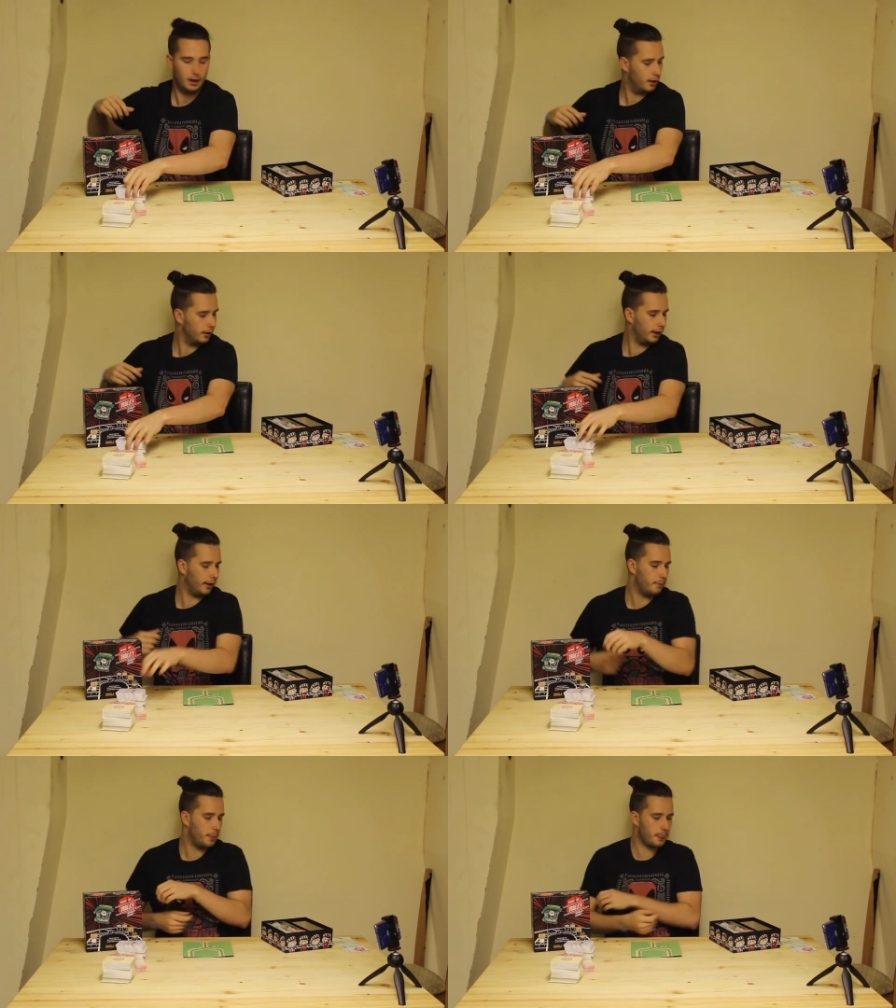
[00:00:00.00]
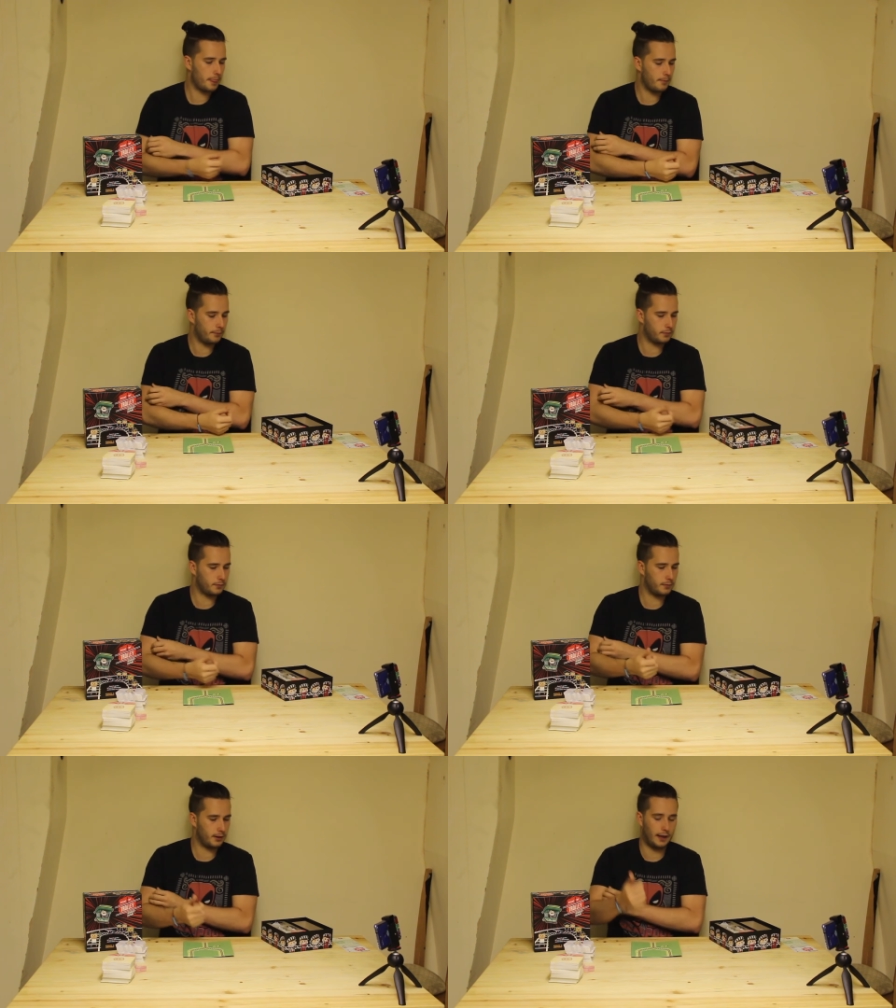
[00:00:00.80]
Okay,
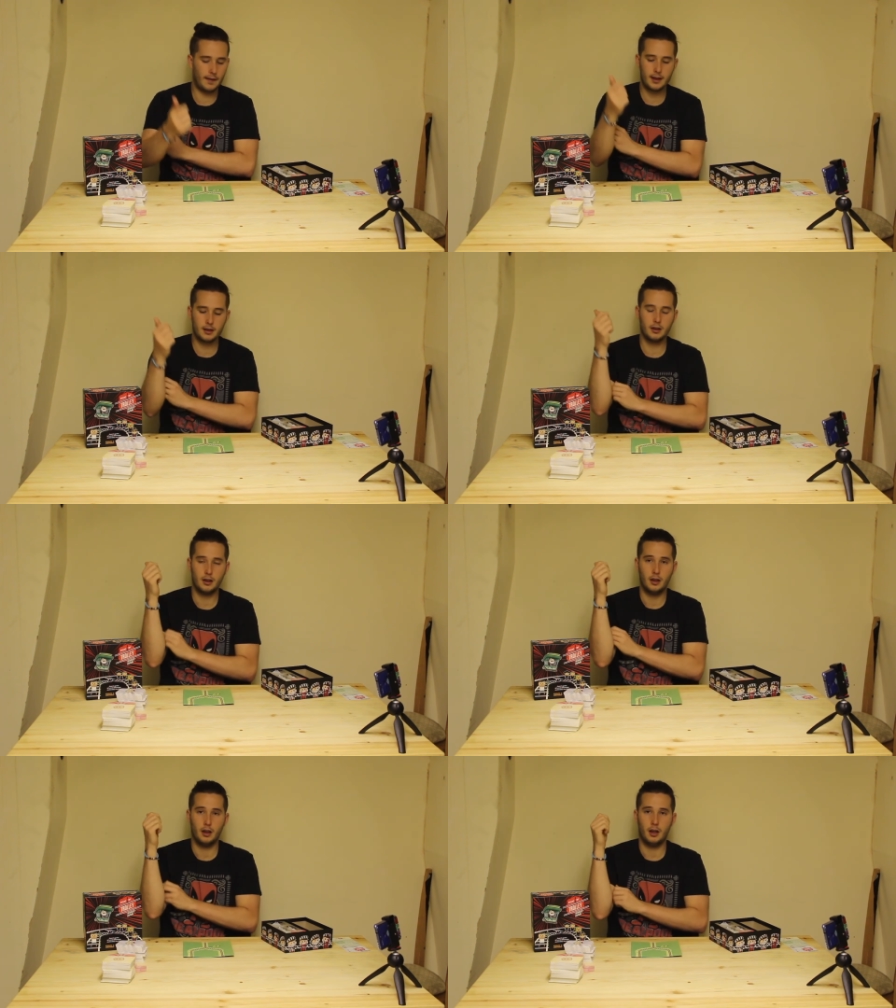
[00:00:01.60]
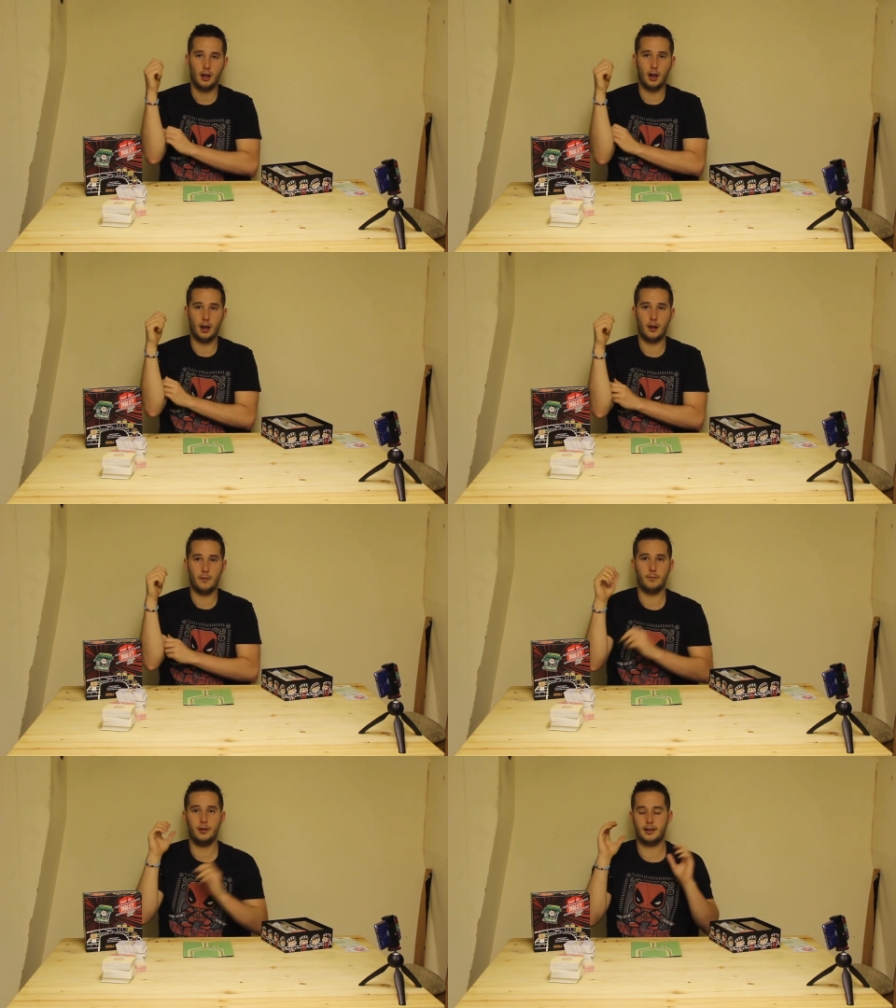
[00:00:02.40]
and then,
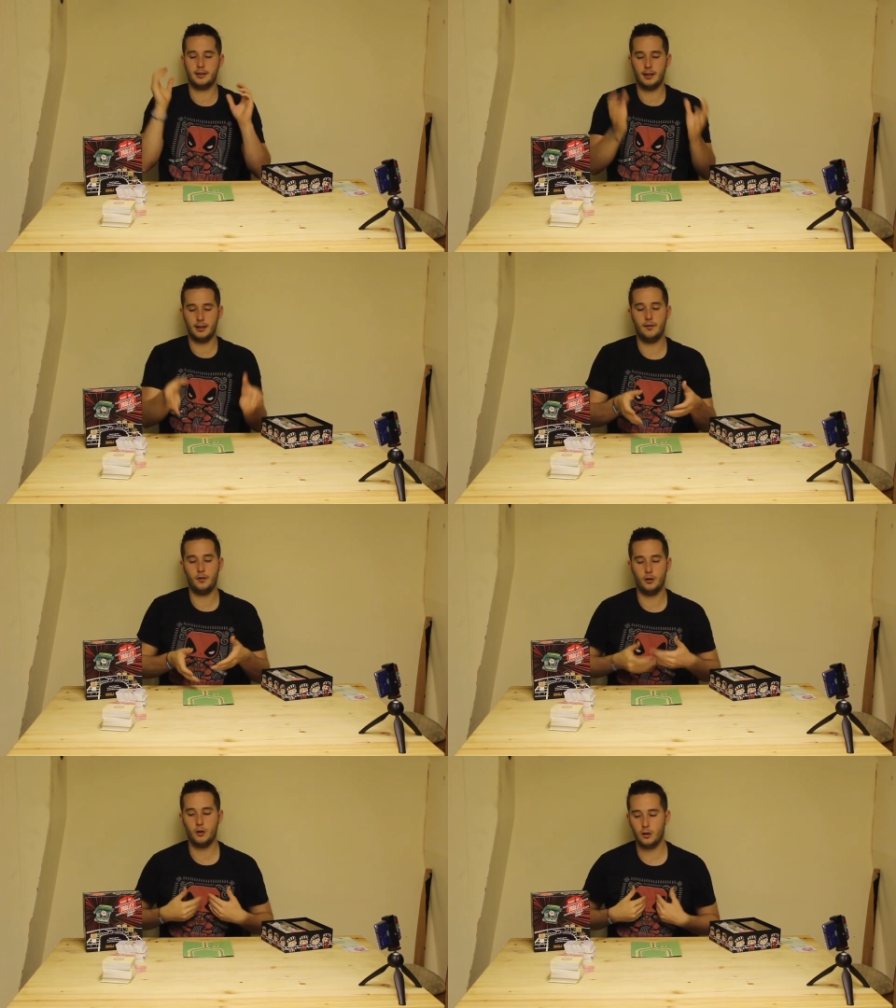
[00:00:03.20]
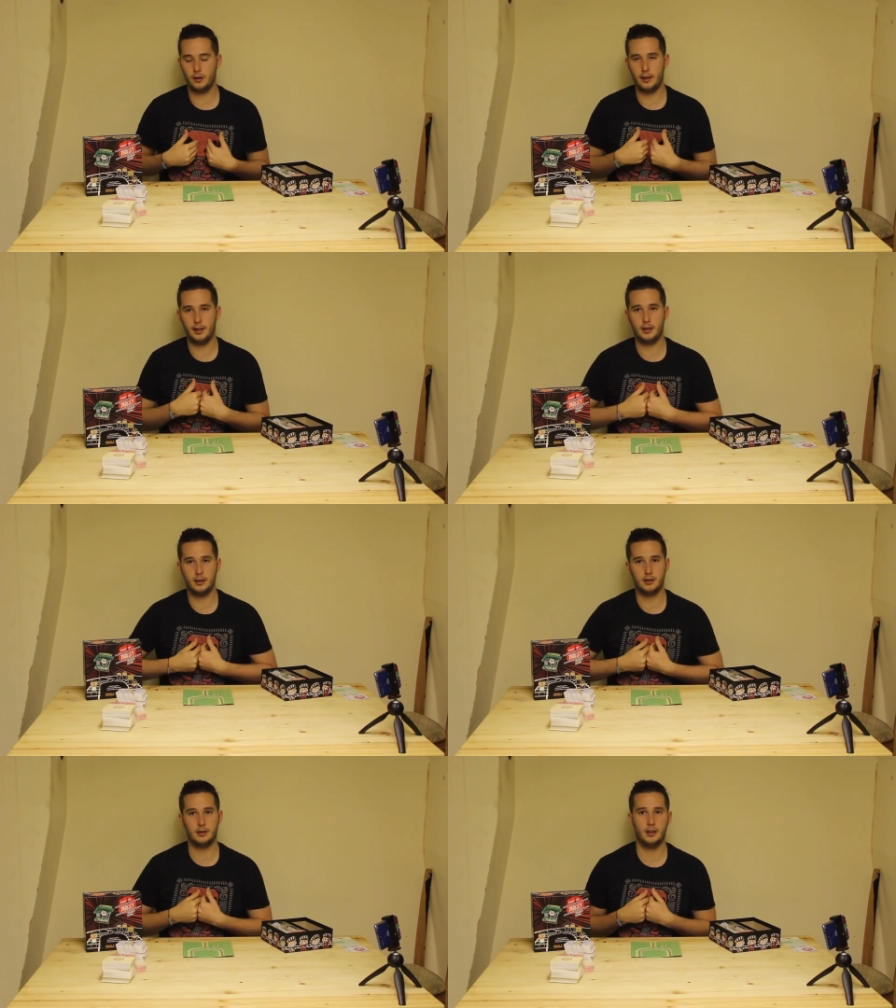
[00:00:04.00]
like I said, if you're not the
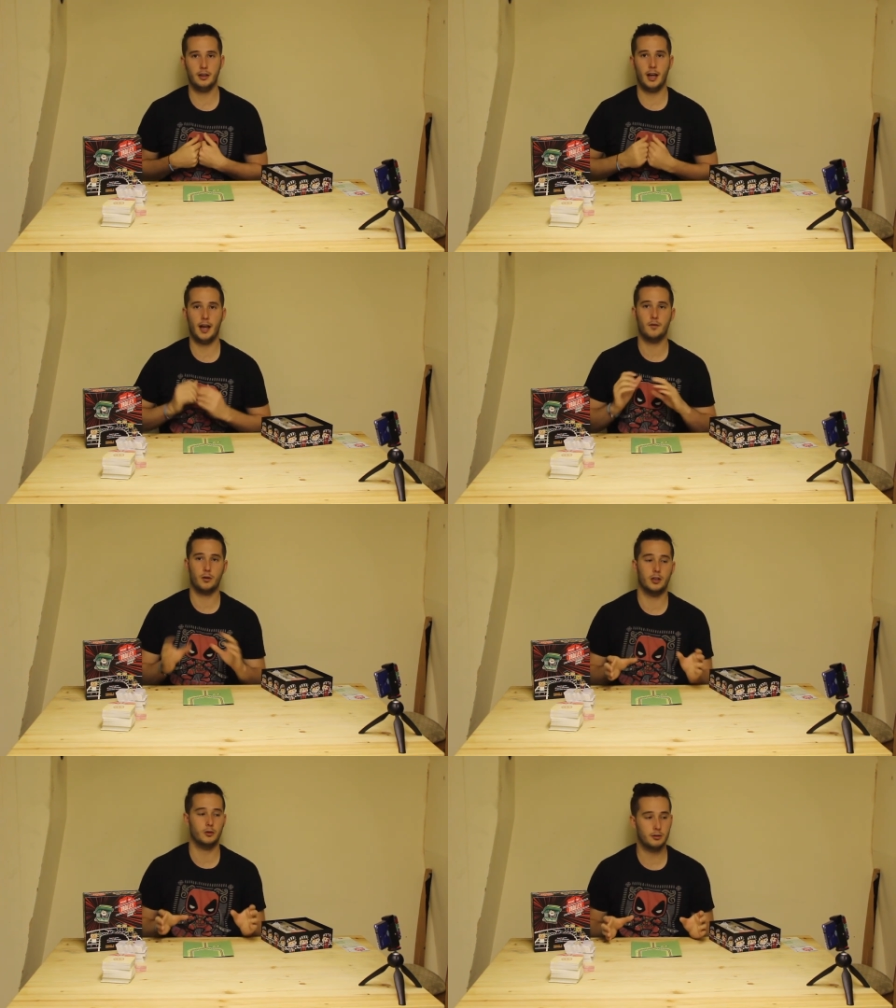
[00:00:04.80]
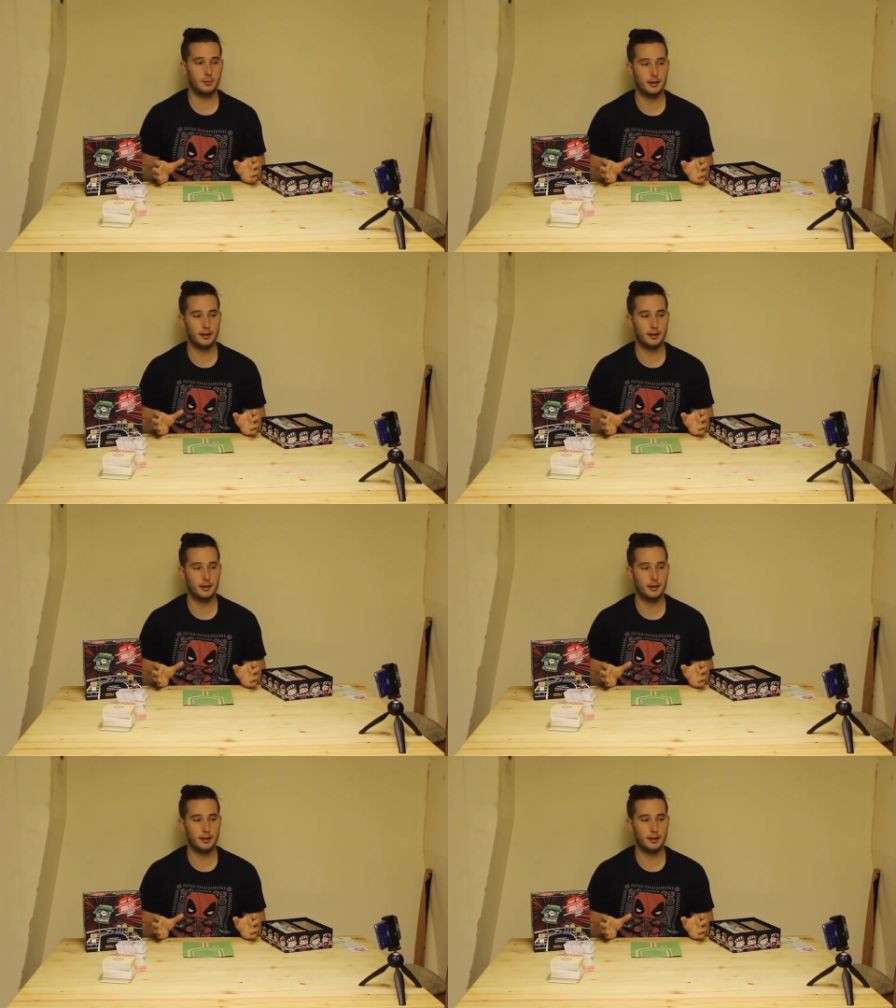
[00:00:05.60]
conductor, everyone else is split